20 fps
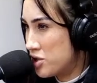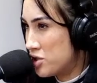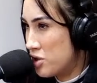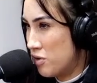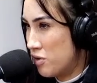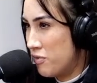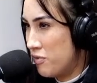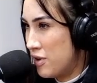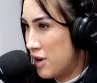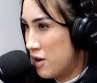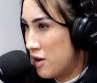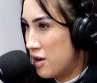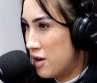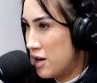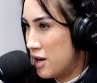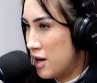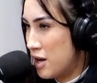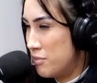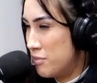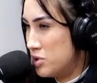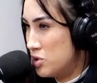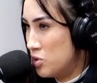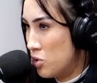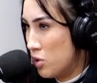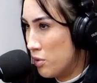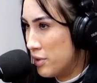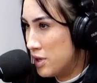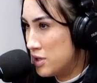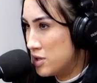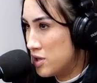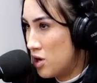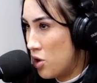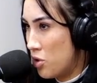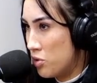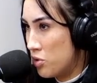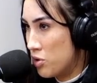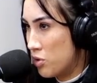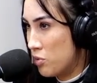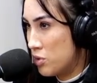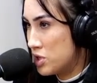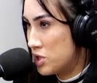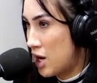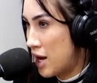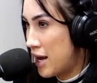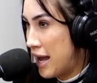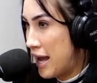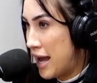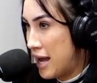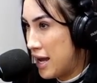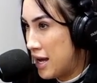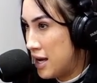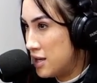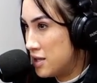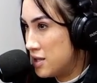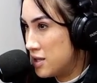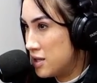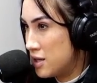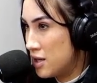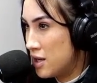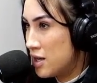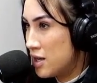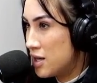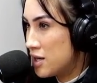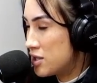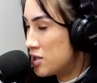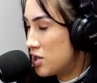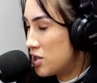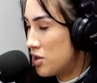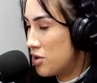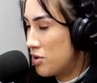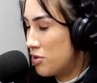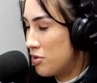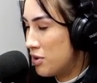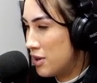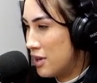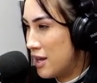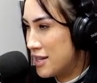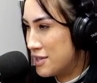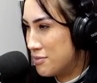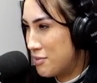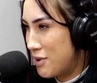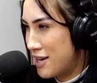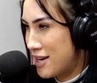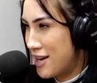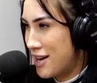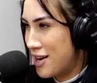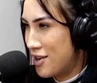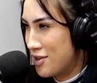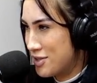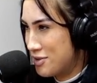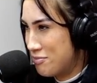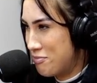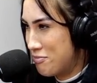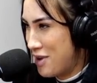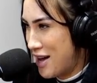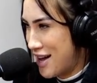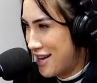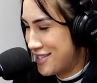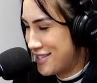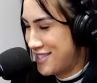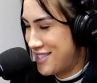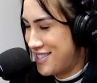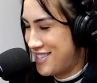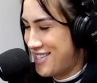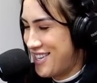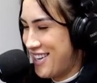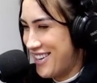very absorbing to odor, which I hate. So less body hair is best.